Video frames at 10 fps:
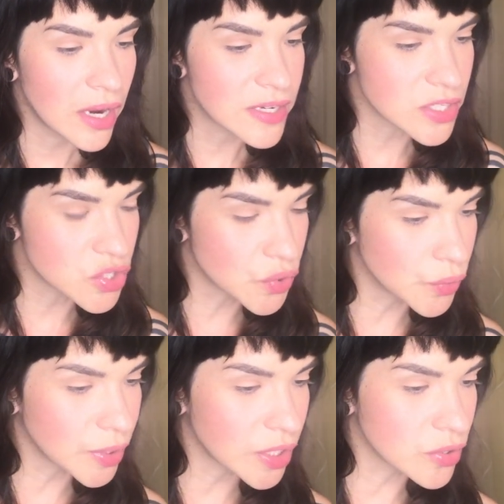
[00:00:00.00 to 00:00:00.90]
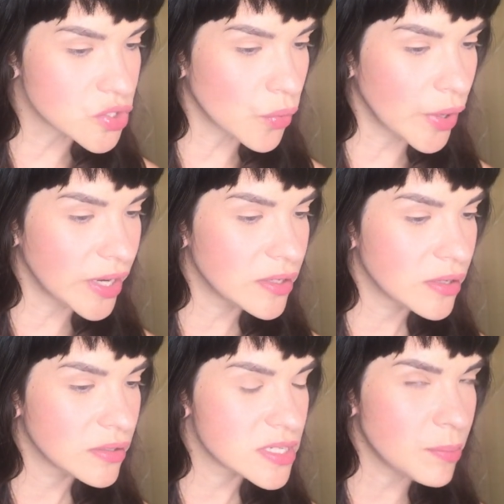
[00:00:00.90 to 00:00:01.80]
is it truly your joy
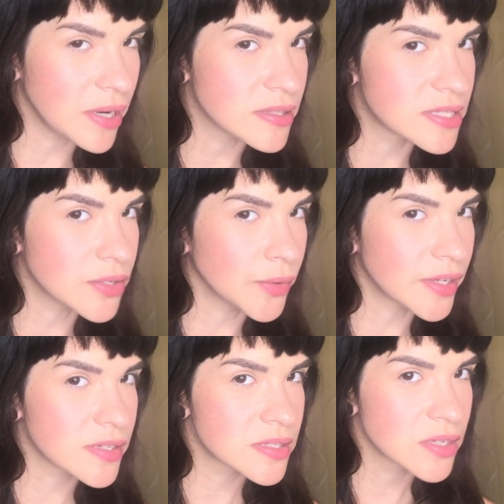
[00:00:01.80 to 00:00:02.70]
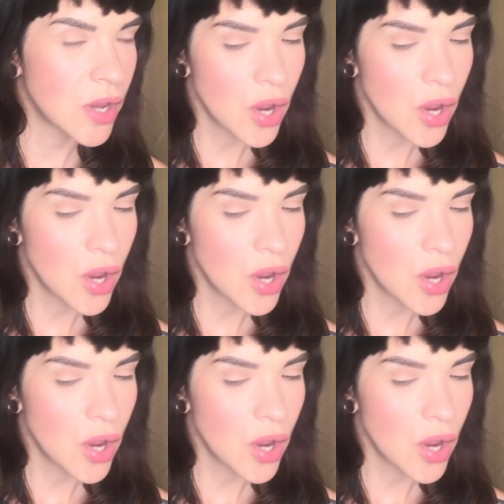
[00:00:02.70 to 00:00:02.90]
to be in stillness,